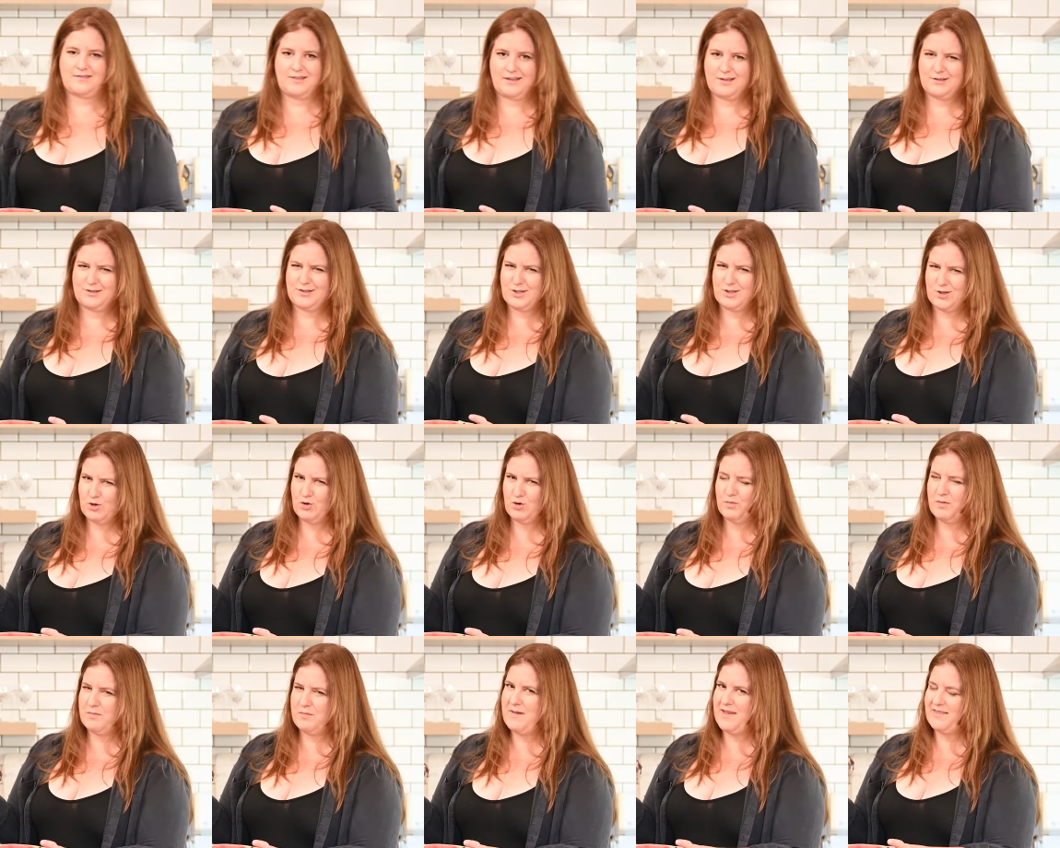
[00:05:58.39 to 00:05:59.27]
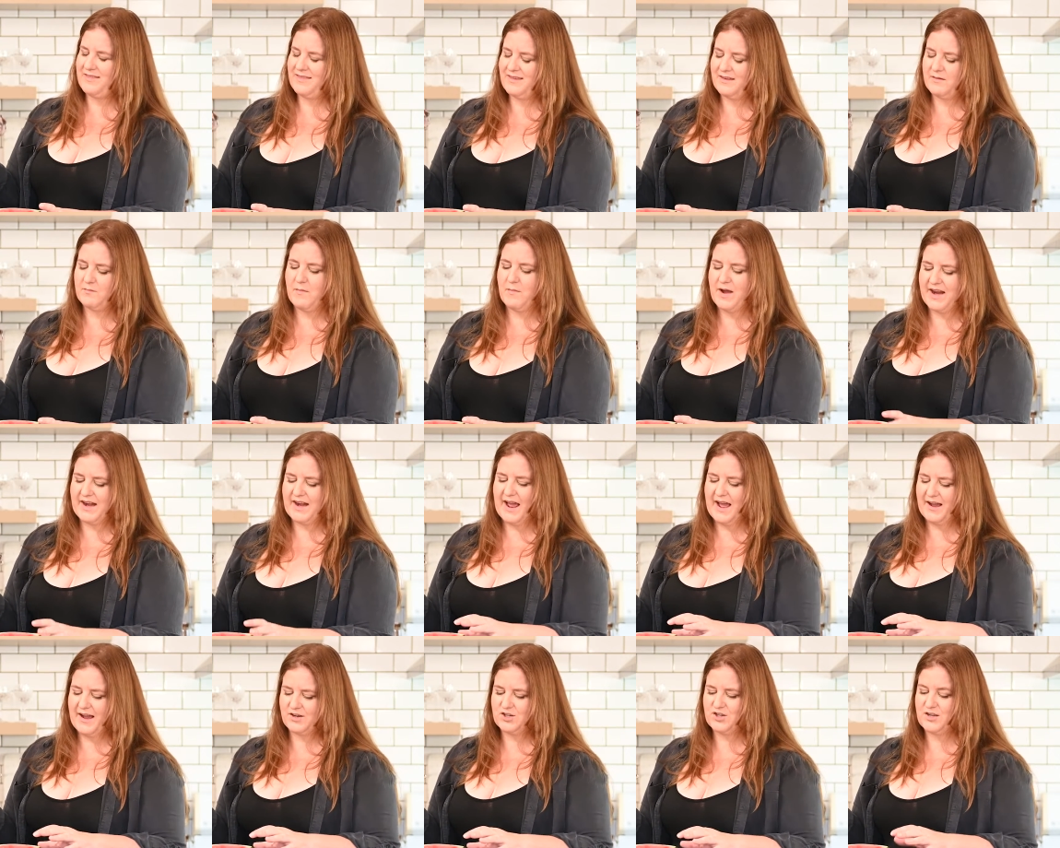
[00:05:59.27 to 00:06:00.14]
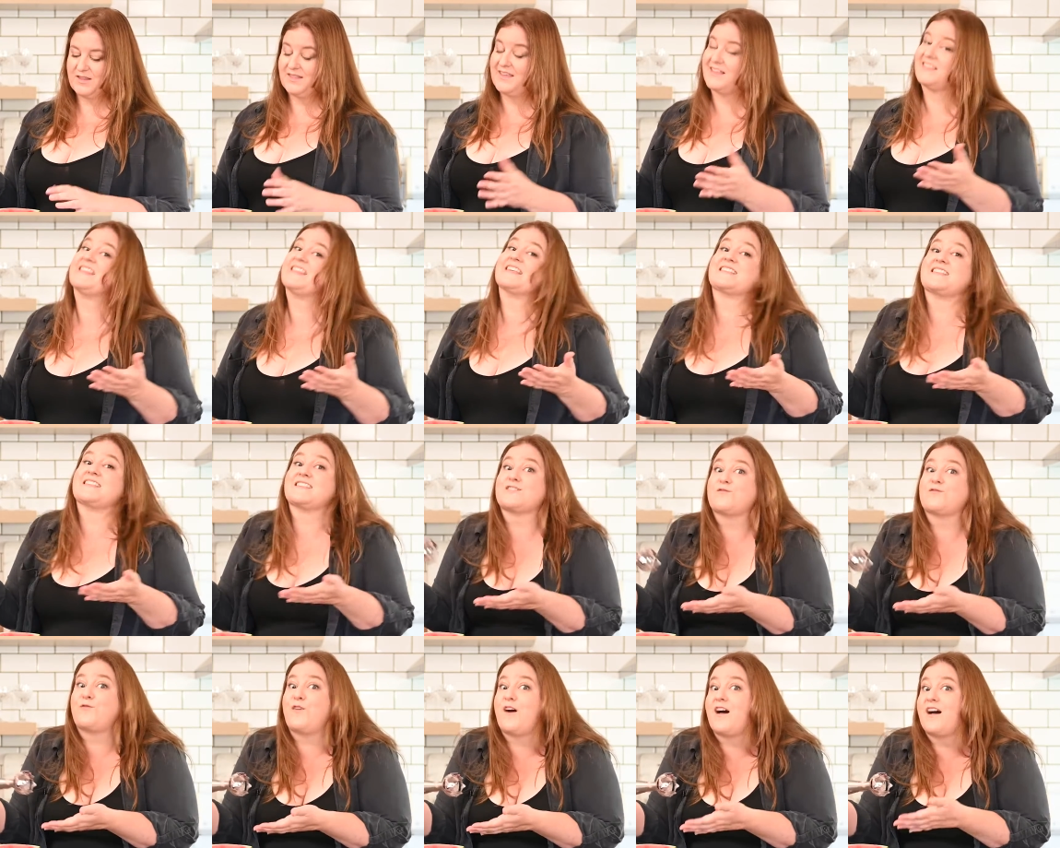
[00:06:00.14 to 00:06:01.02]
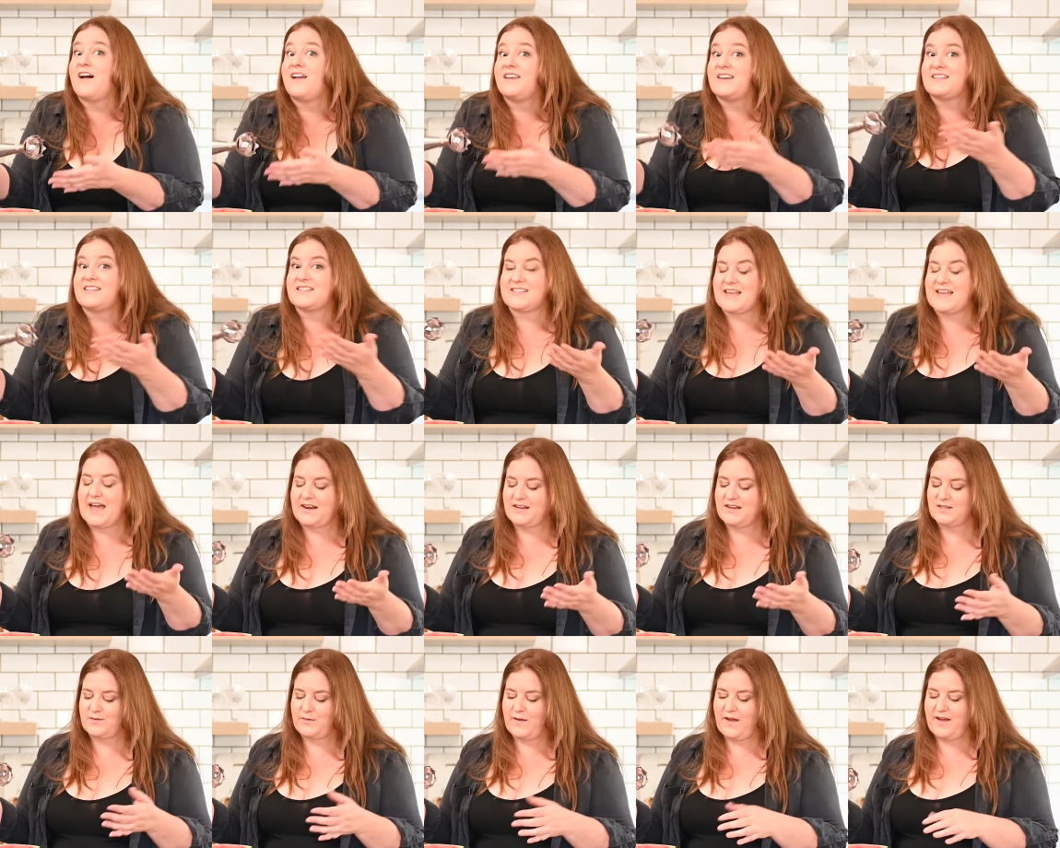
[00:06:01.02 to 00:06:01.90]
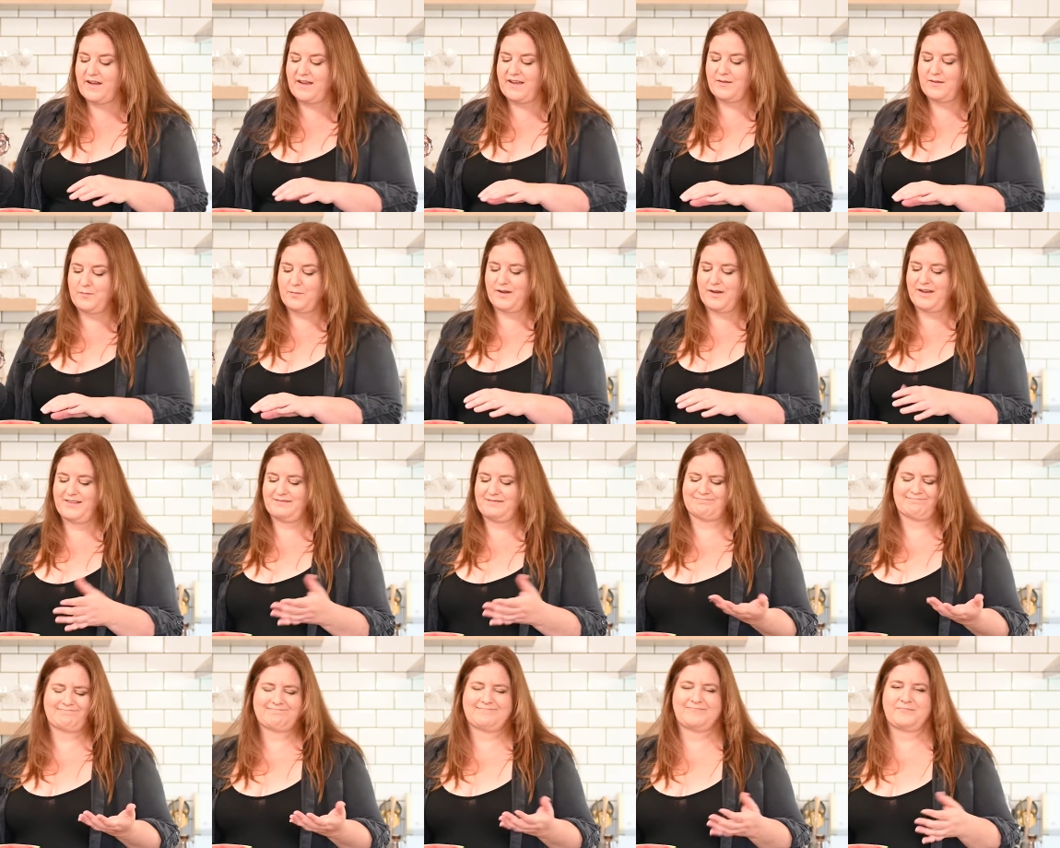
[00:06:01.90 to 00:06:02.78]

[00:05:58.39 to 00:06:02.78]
the scoop method might actually like this is fun and satisfying, but